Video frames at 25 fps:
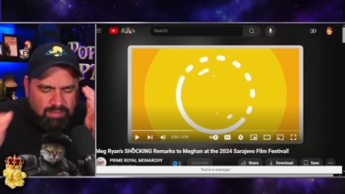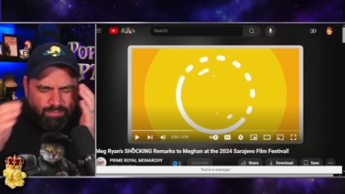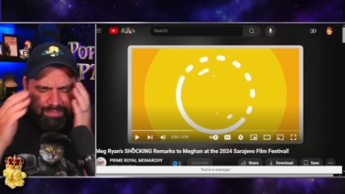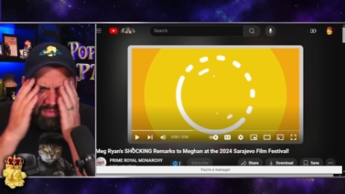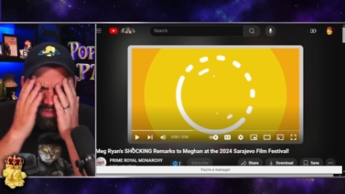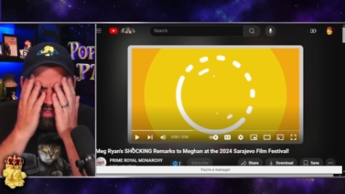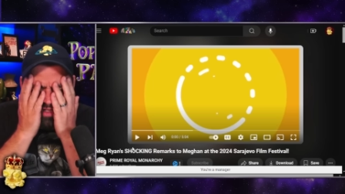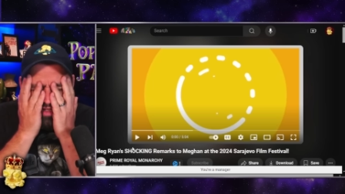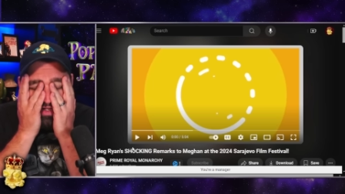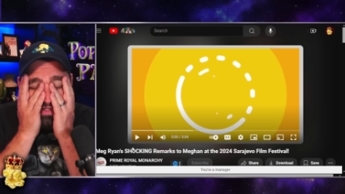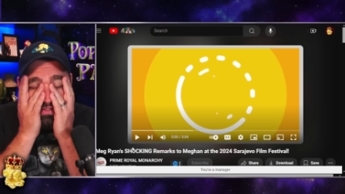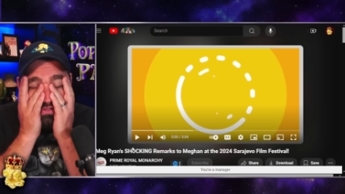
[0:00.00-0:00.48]

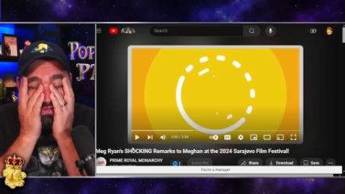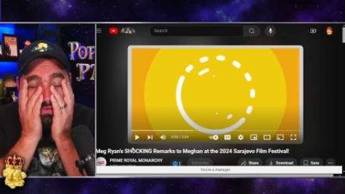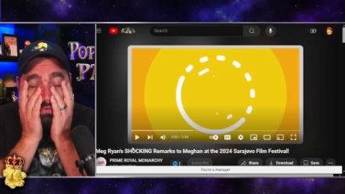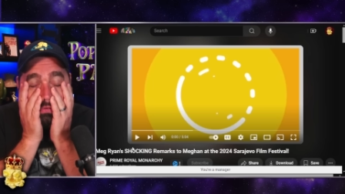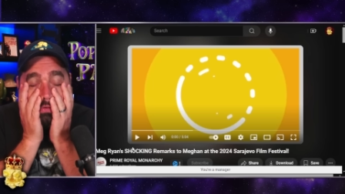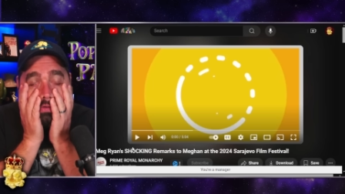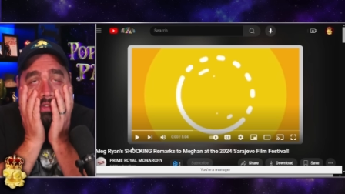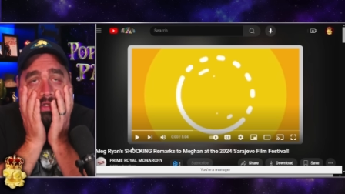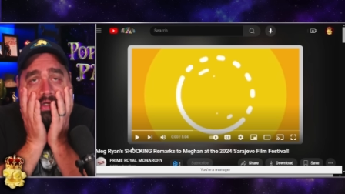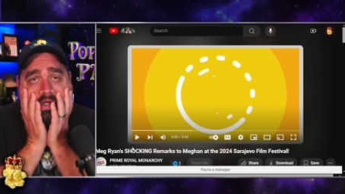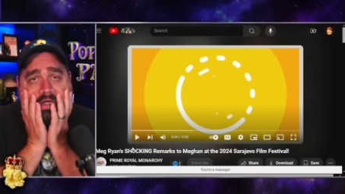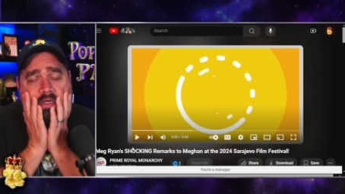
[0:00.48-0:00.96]
but guys,
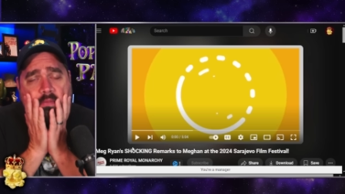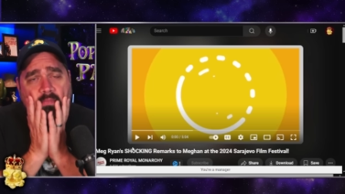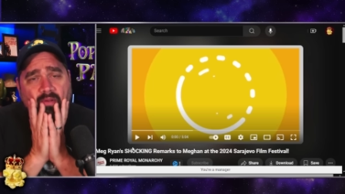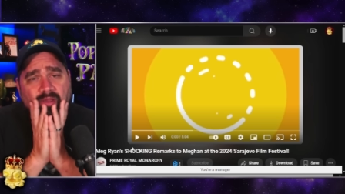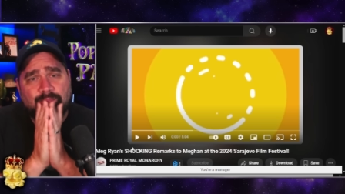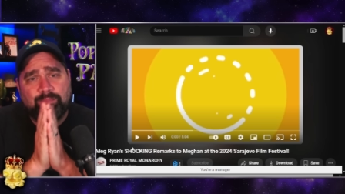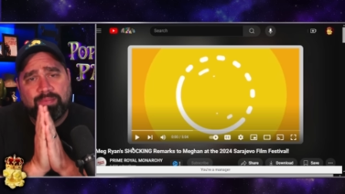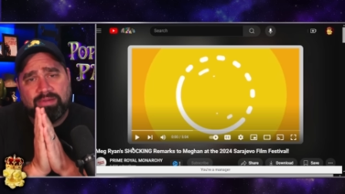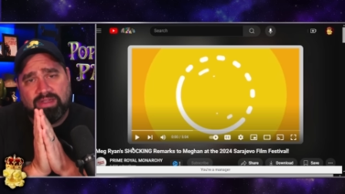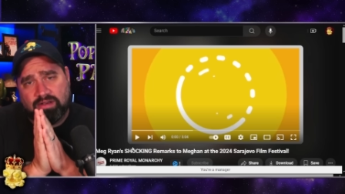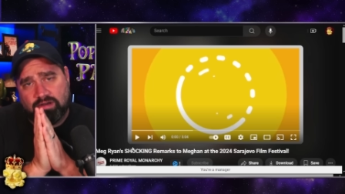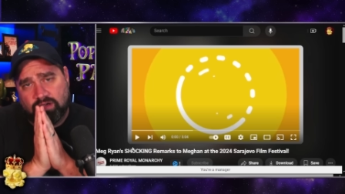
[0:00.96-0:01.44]
you gotta
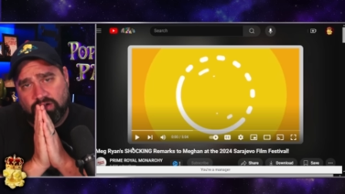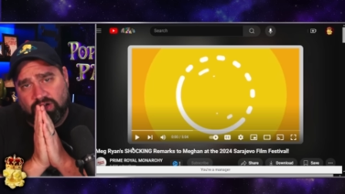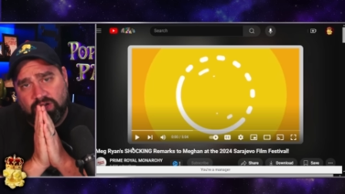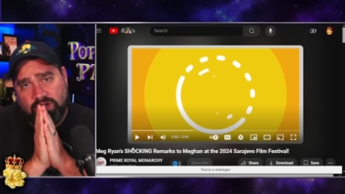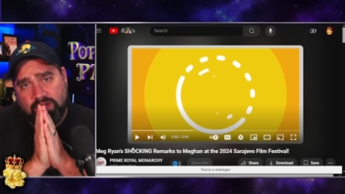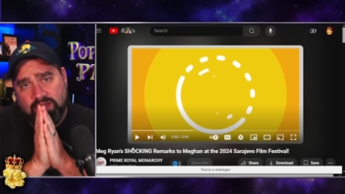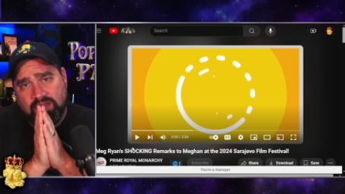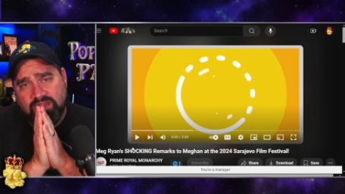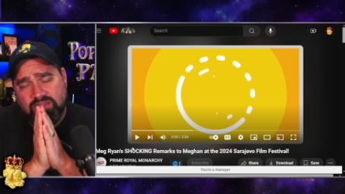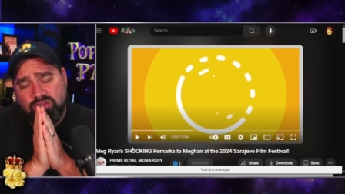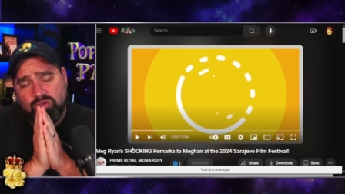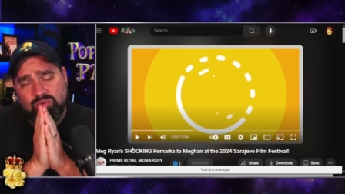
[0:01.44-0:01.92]
be
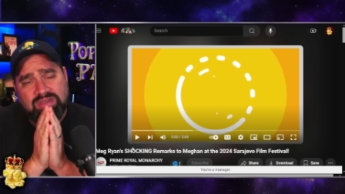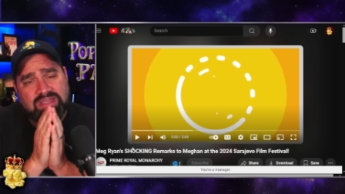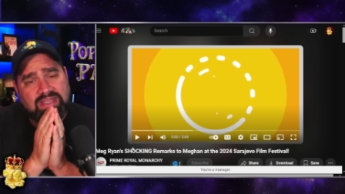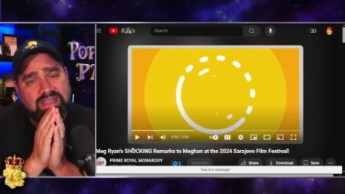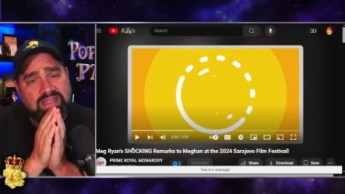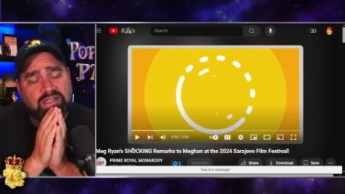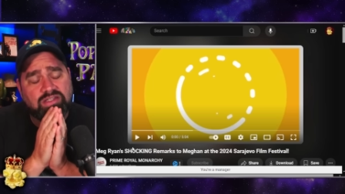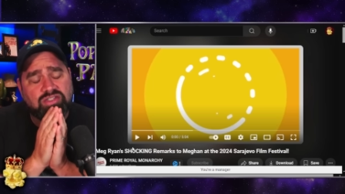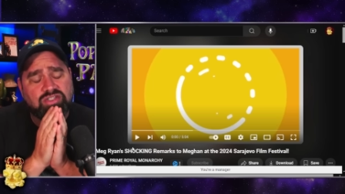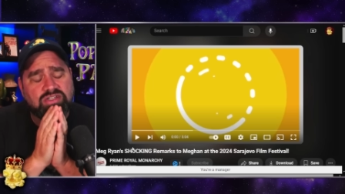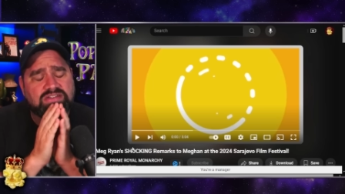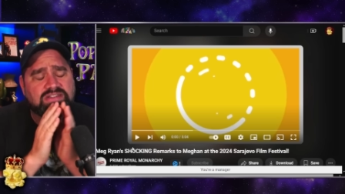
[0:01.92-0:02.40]
better. You
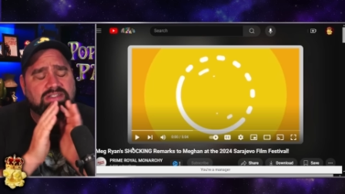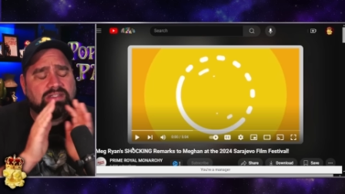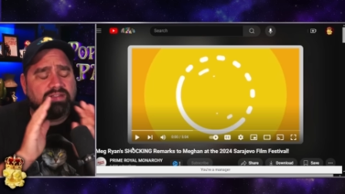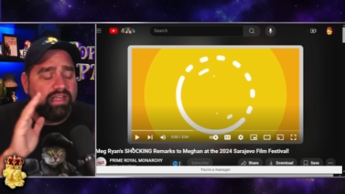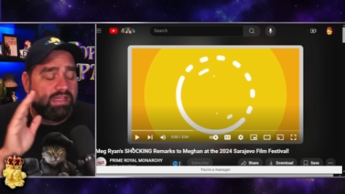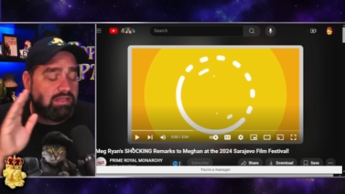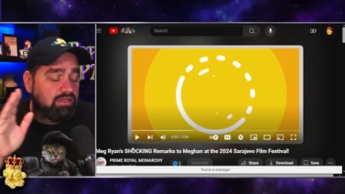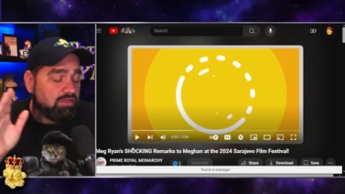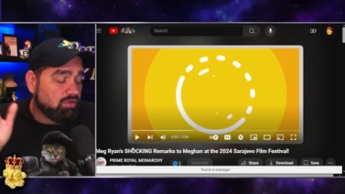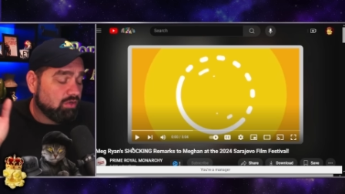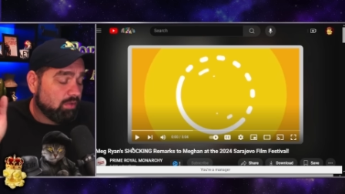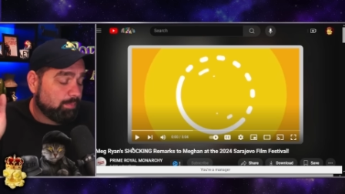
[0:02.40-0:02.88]
can't just
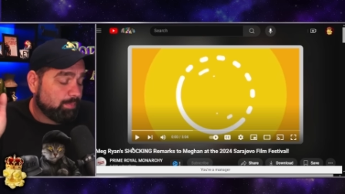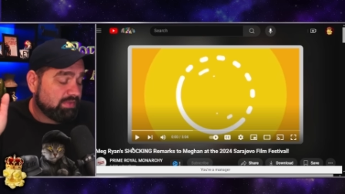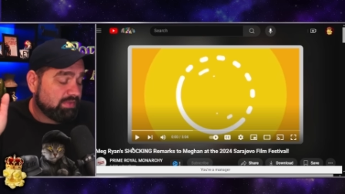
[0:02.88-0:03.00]
let your